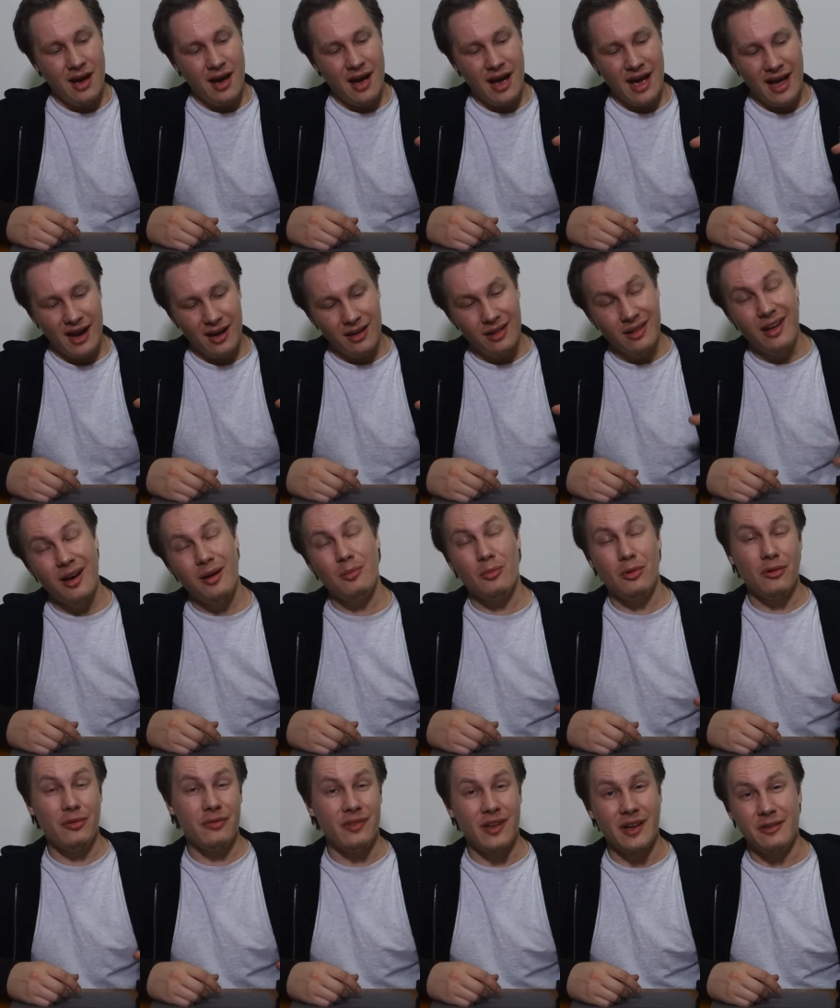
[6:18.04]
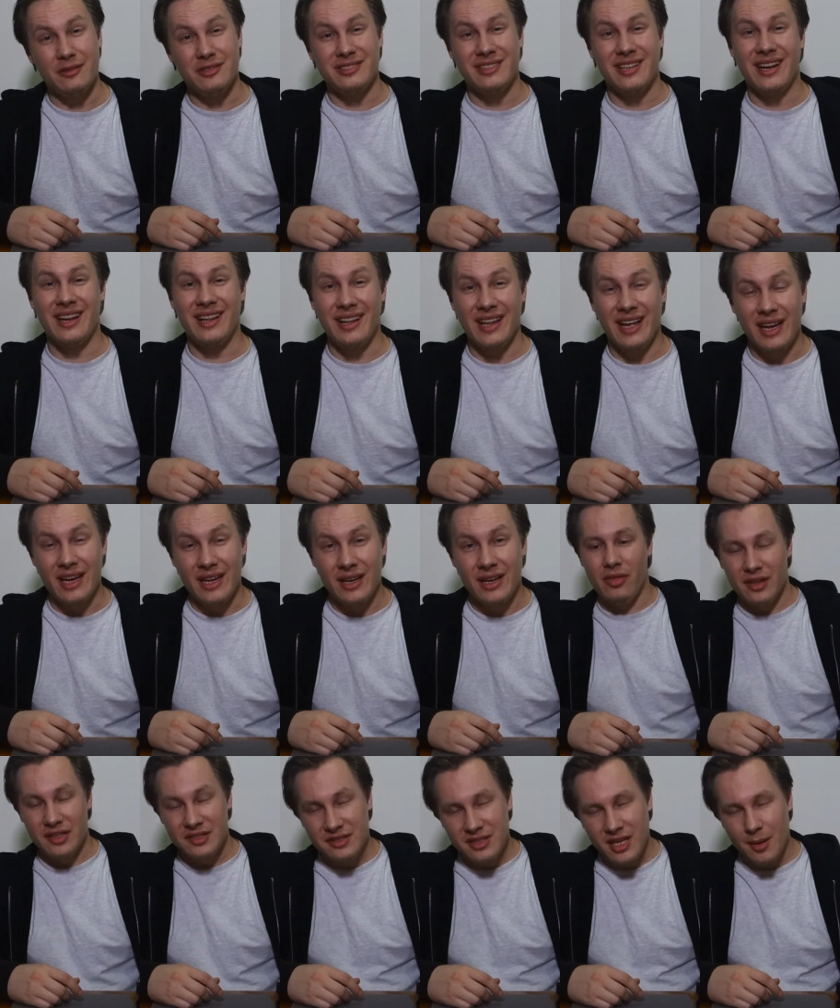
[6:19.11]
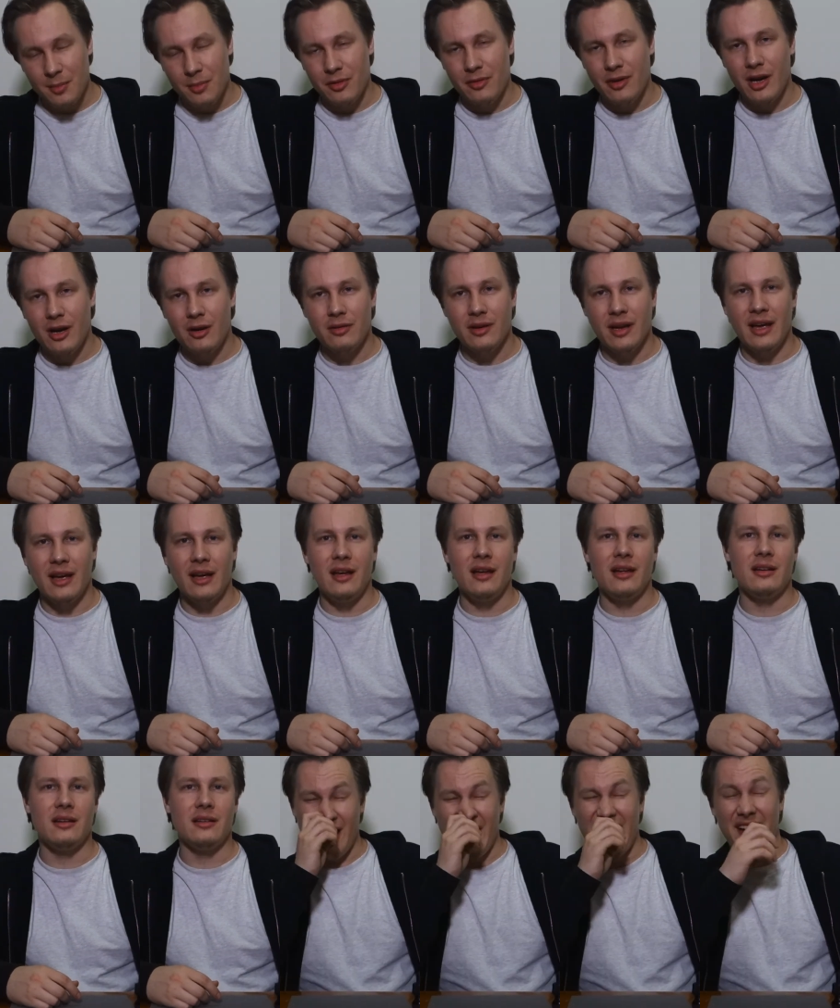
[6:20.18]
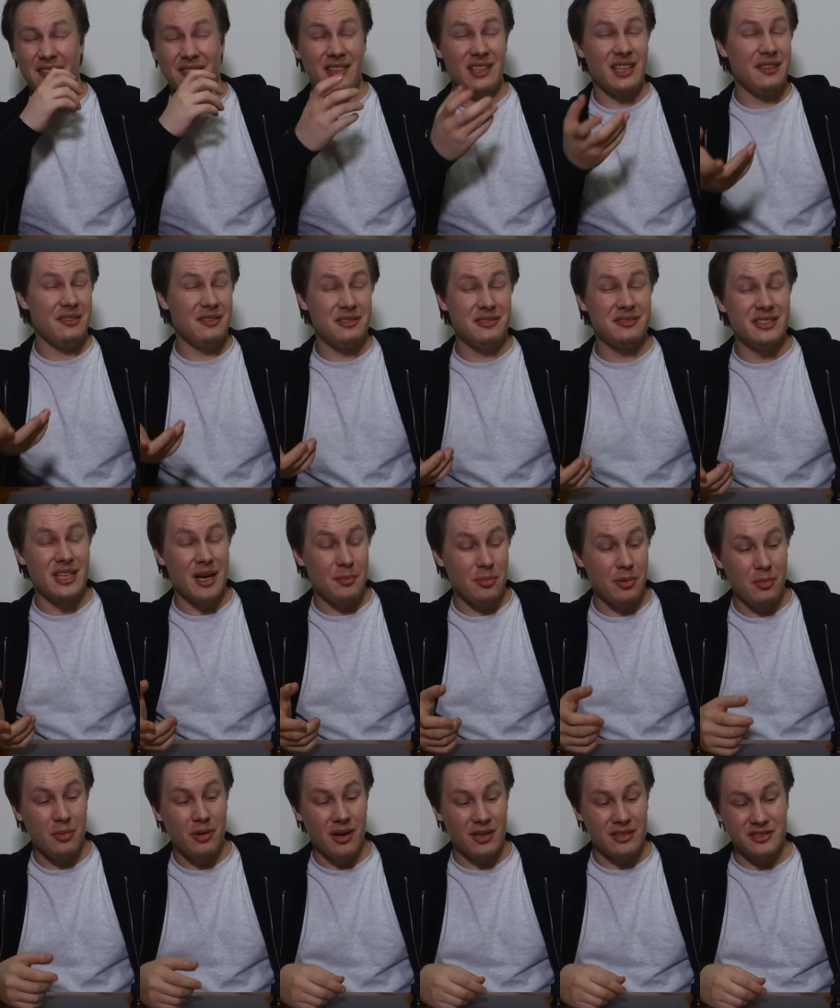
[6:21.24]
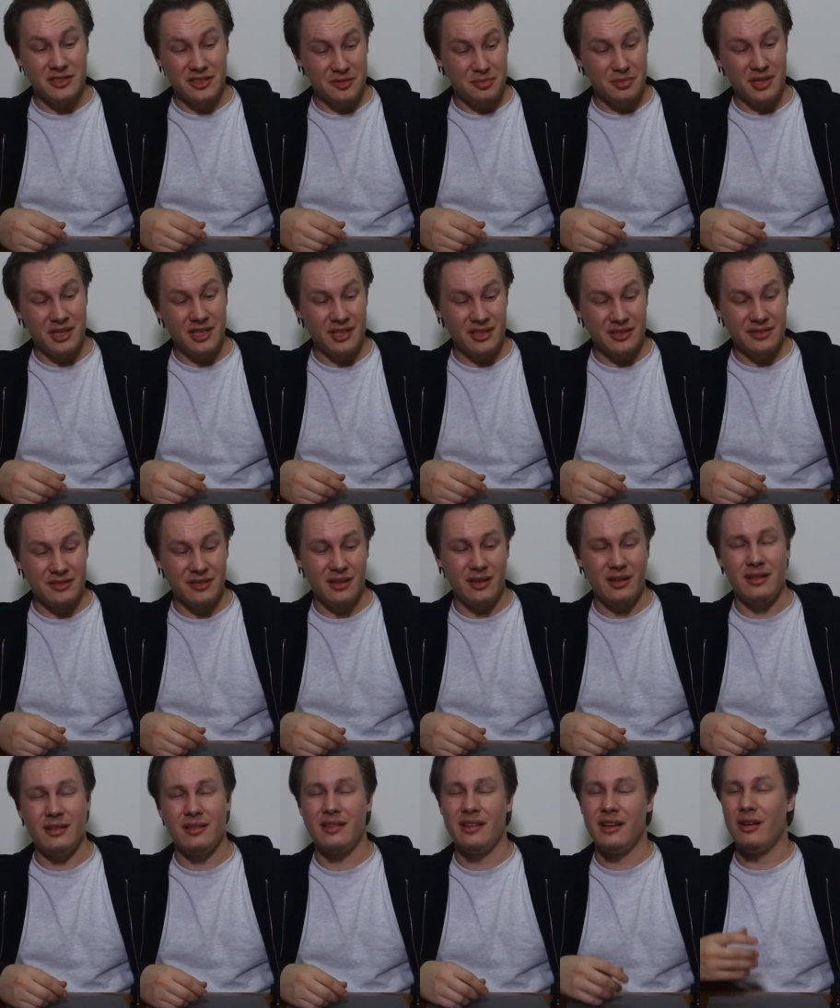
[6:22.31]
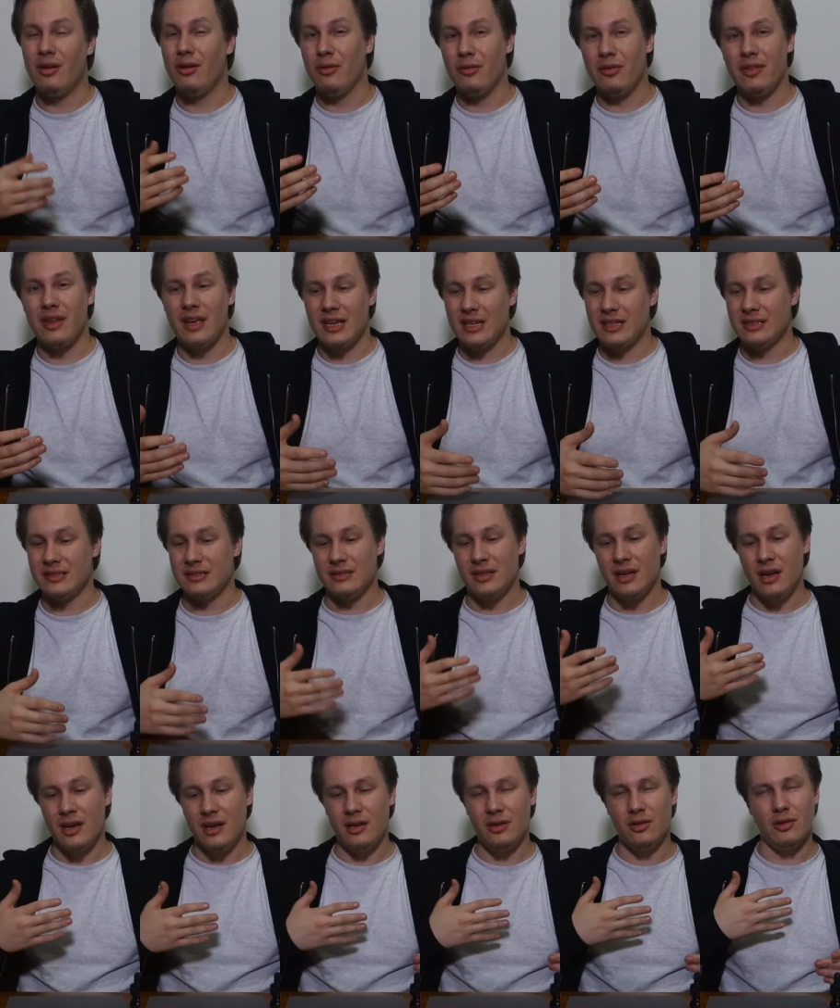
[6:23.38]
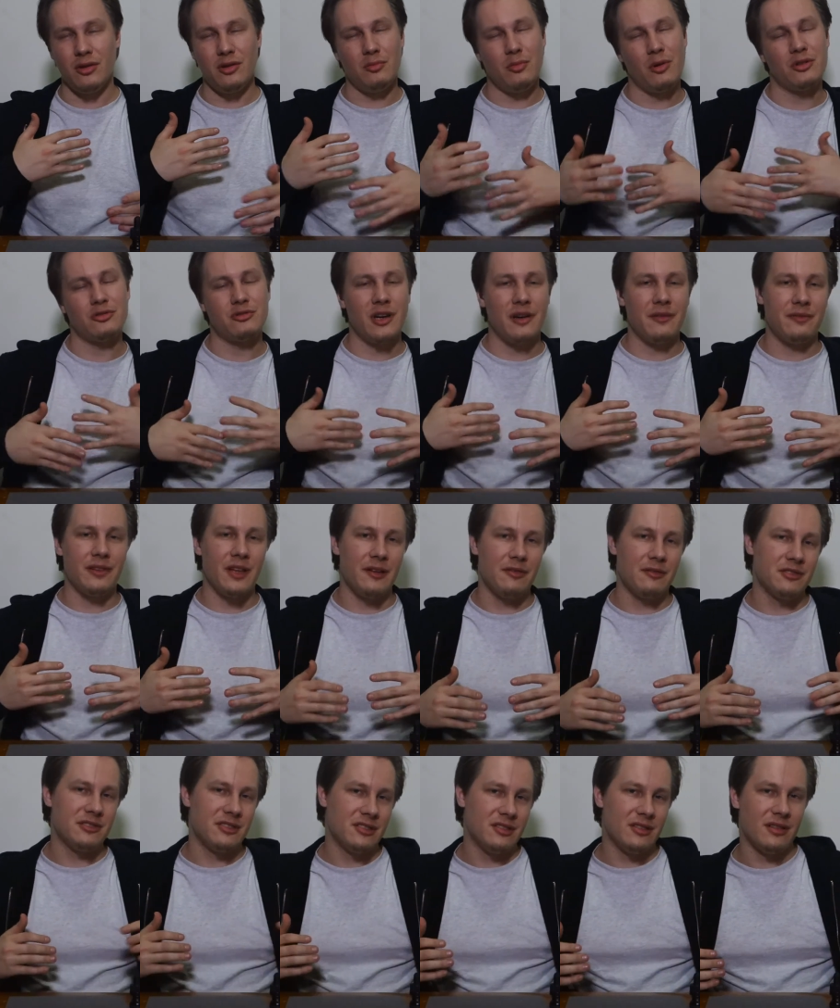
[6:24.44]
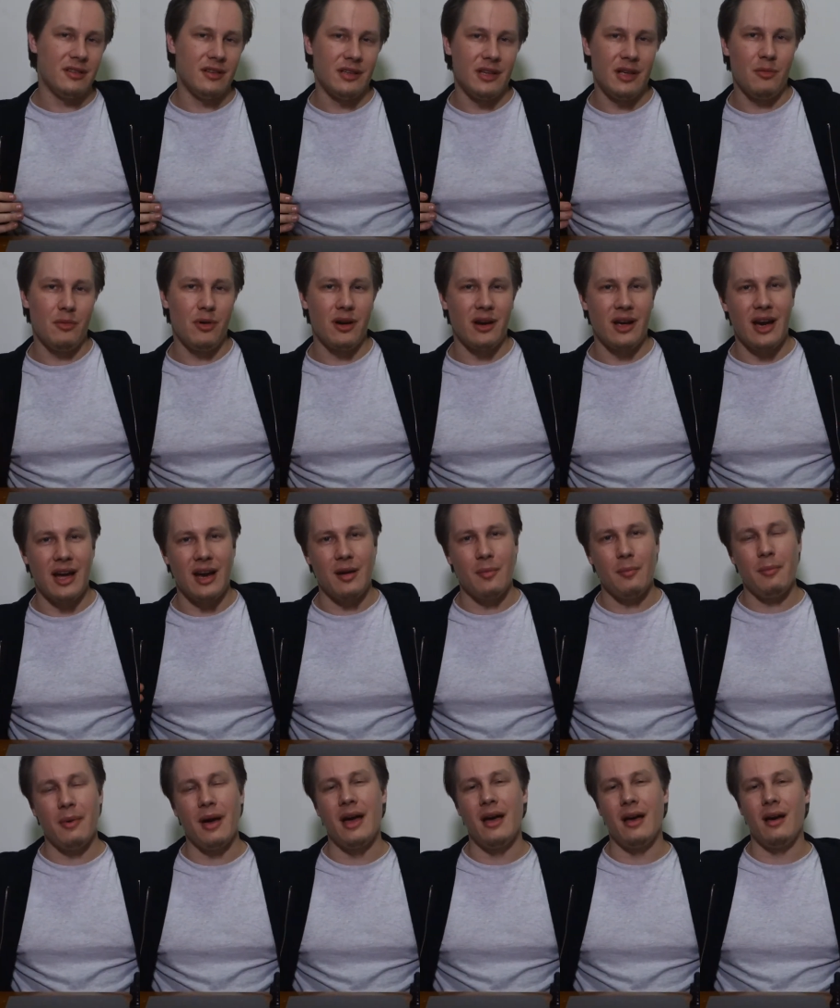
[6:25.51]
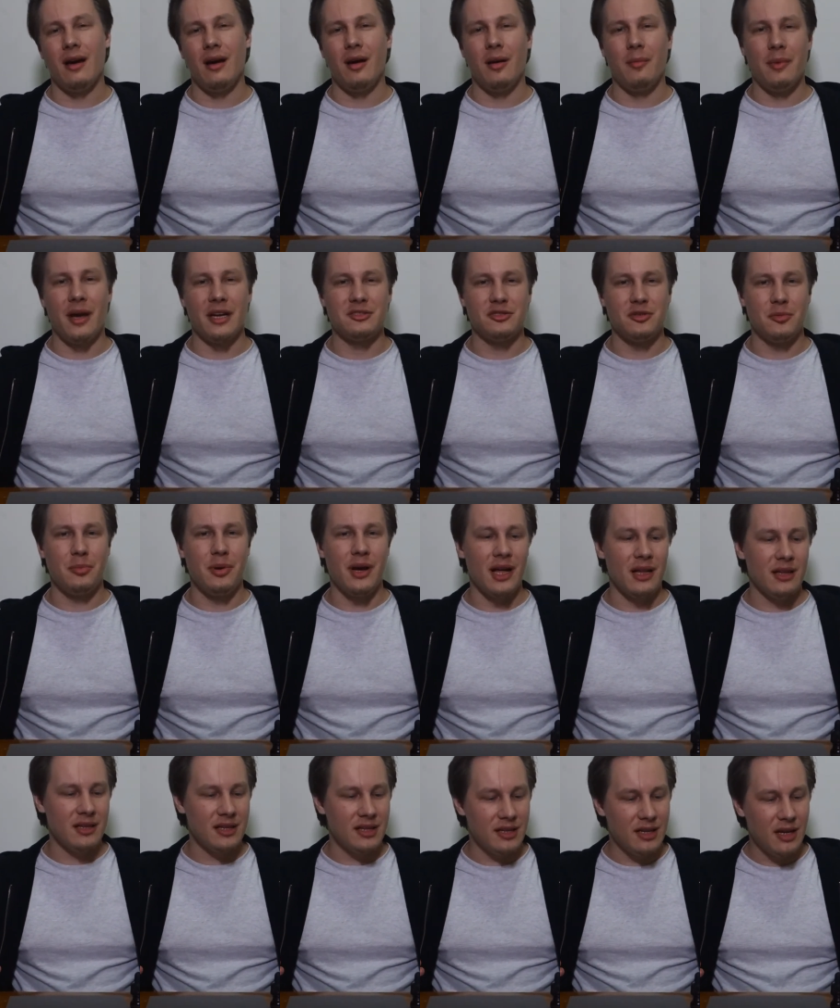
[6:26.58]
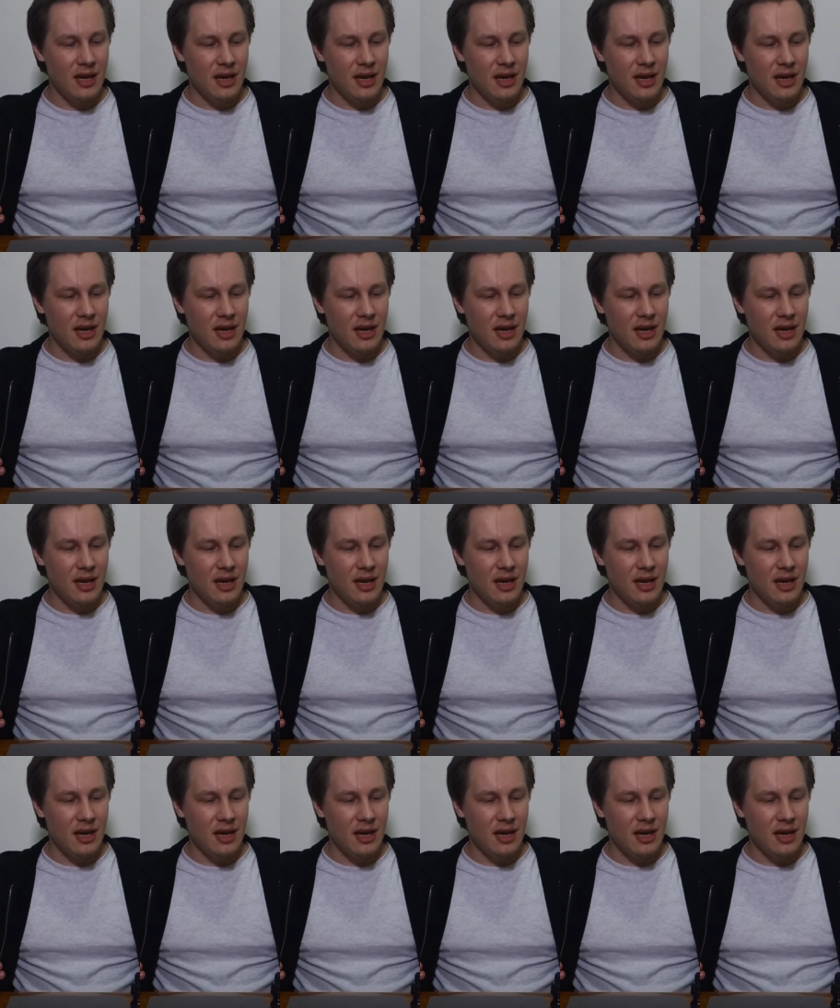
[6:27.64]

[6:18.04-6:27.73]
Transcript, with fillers: I had a lot more flavors that I like this time around and I have to give it to Zample Box just because their whole thing is you know you want to try flavors and they want to kind of mat, uh, match your palate.